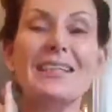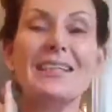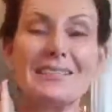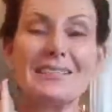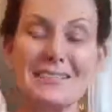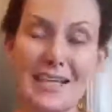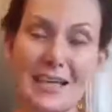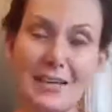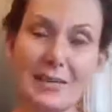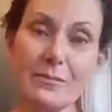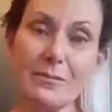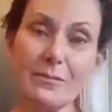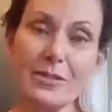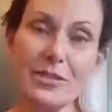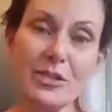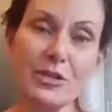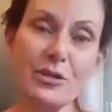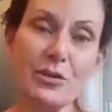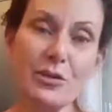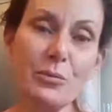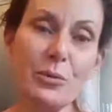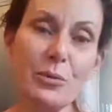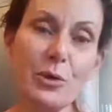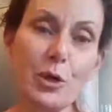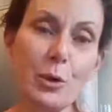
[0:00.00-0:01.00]
Send them to
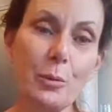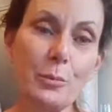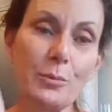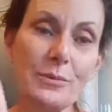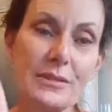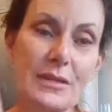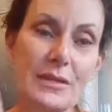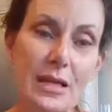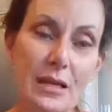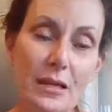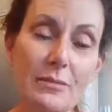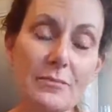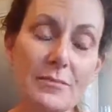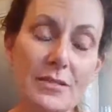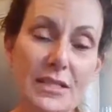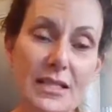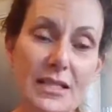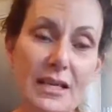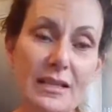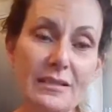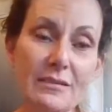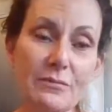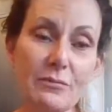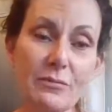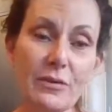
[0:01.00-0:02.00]
the room, tell them to
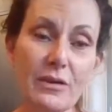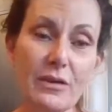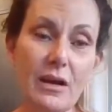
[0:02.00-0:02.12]
get